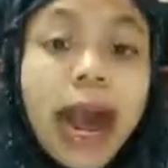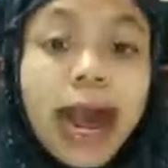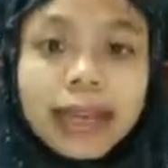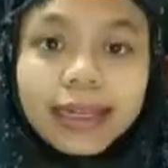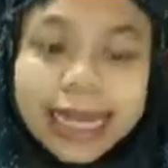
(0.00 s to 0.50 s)

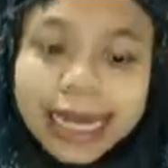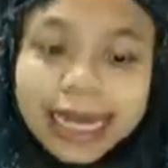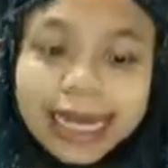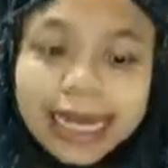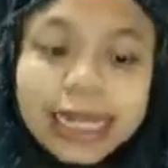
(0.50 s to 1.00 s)

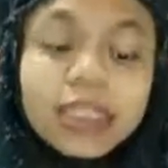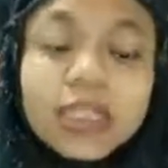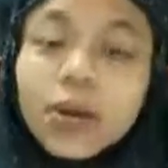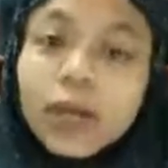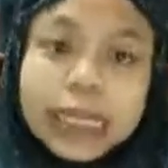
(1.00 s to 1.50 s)
Ireland,
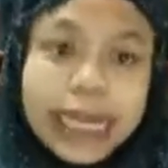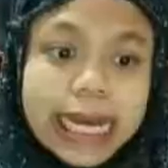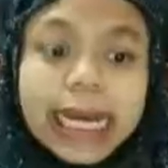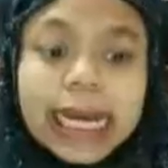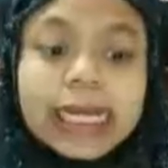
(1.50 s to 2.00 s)

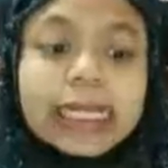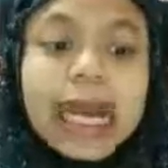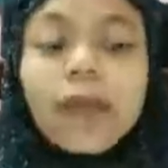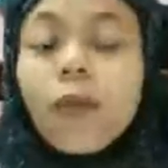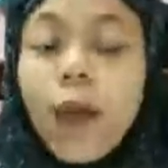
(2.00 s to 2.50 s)
Scotland,
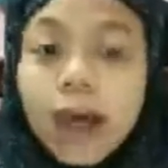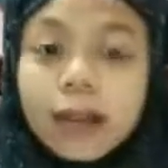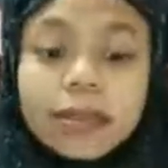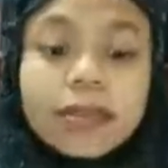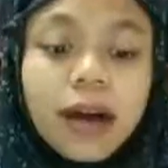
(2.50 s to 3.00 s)
and
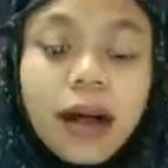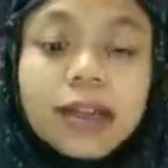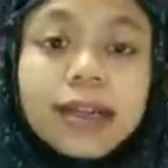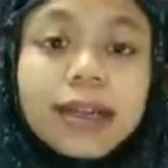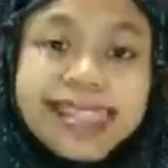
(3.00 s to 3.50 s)
Wales,
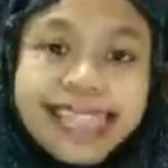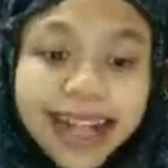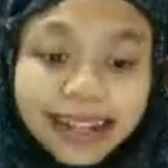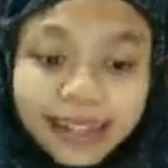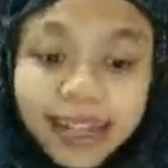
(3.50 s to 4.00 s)
called the
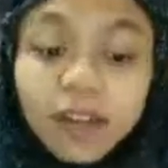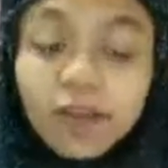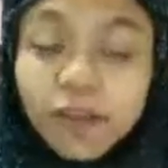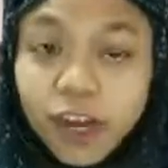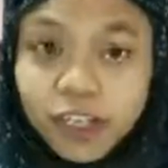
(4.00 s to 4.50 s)
Celtic
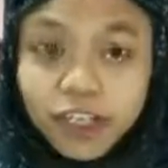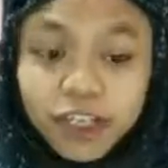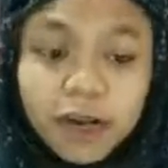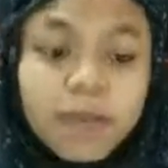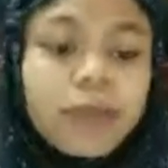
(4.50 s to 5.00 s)
French,
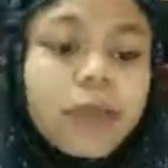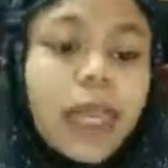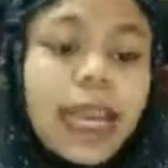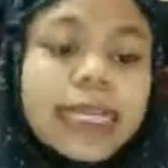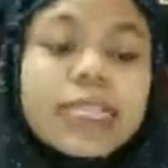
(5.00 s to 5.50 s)

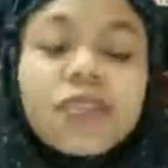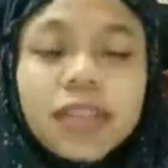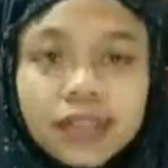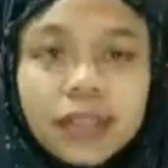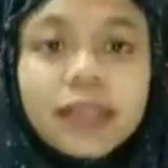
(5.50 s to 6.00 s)
is
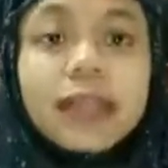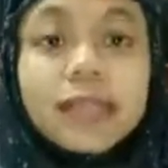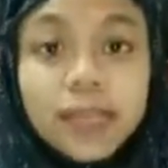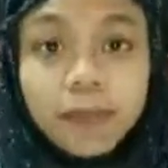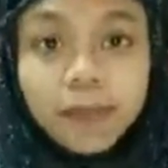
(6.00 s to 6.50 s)
treated
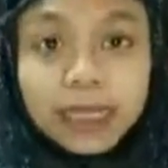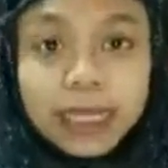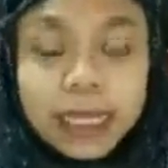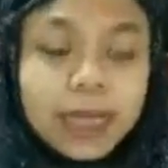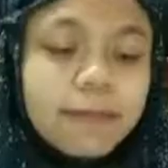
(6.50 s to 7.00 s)
separately.